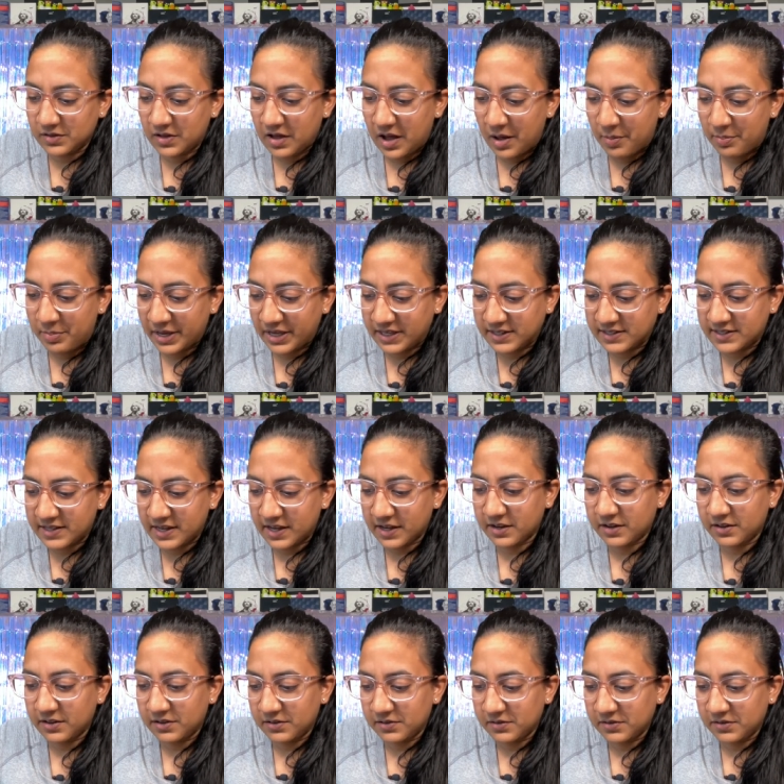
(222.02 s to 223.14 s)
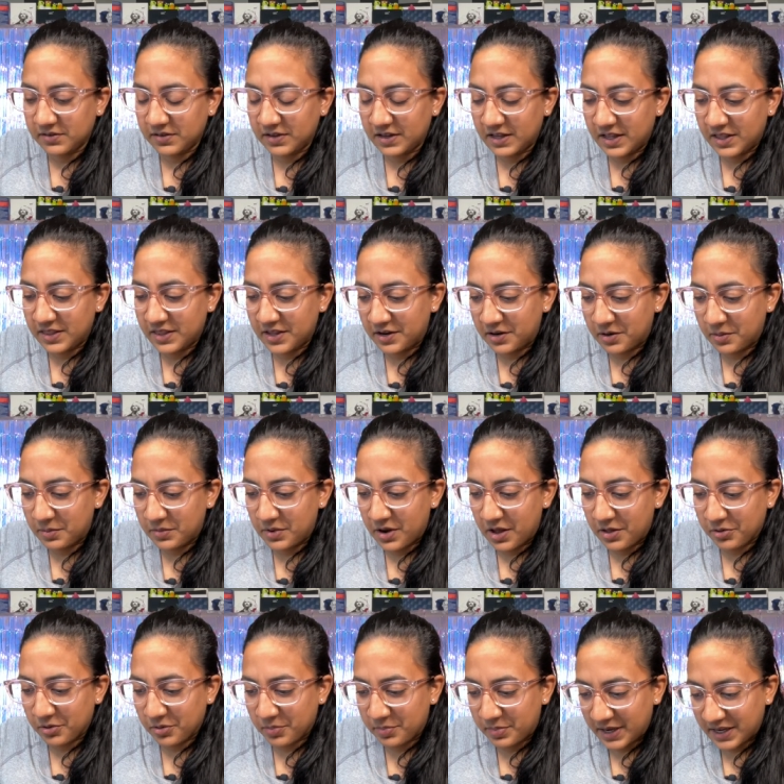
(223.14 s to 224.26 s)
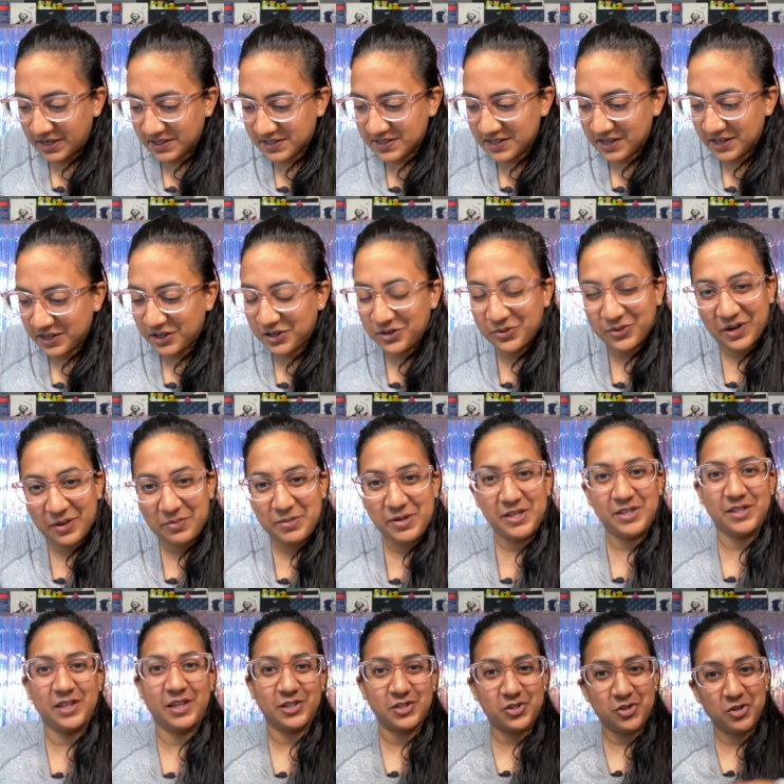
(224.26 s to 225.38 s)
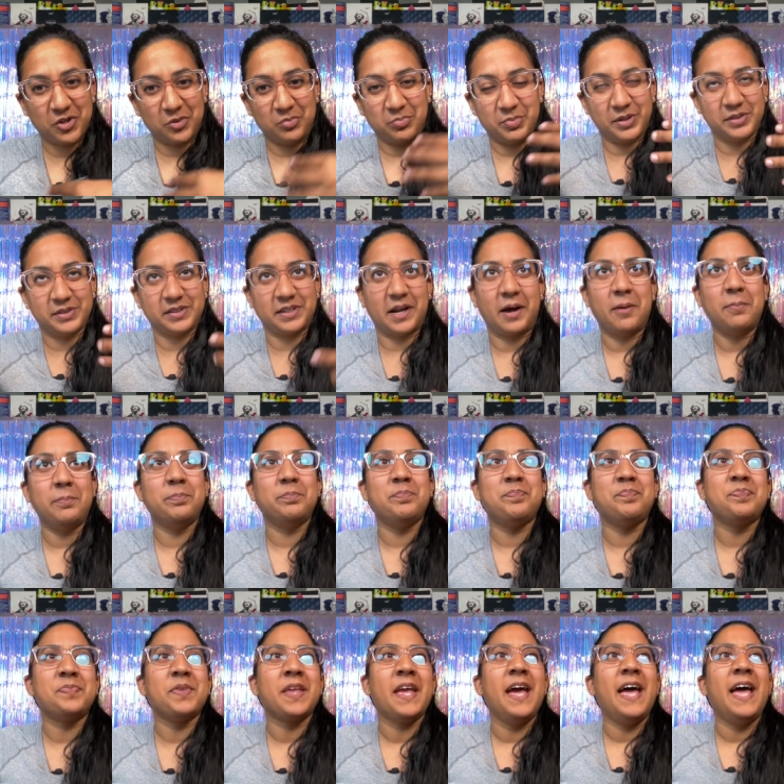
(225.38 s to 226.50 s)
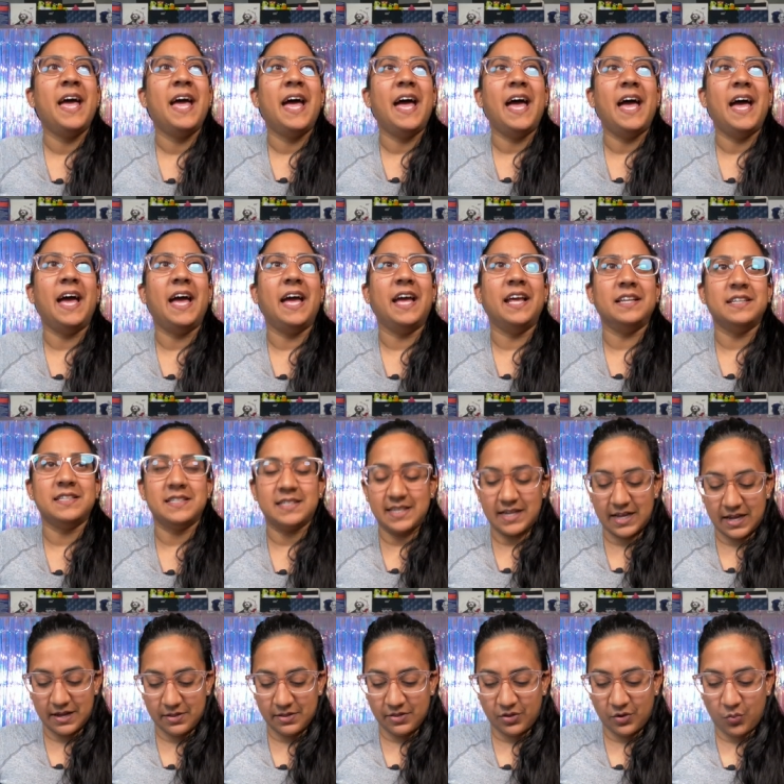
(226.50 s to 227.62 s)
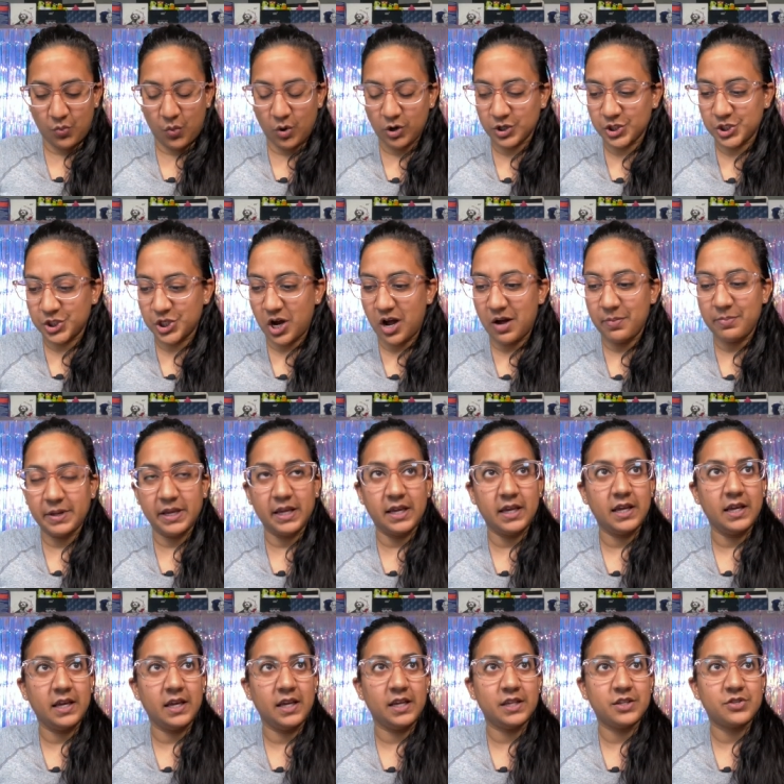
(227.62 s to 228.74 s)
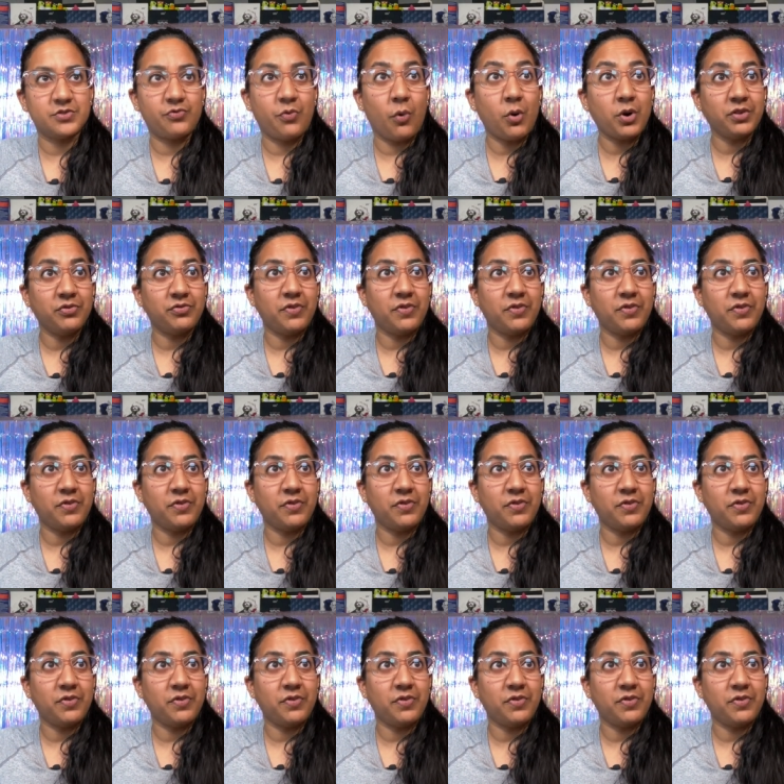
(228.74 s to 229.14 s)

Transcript: a basic and then another basic, you know what I mean? Like, so you can build it up. And the workshop is 4 to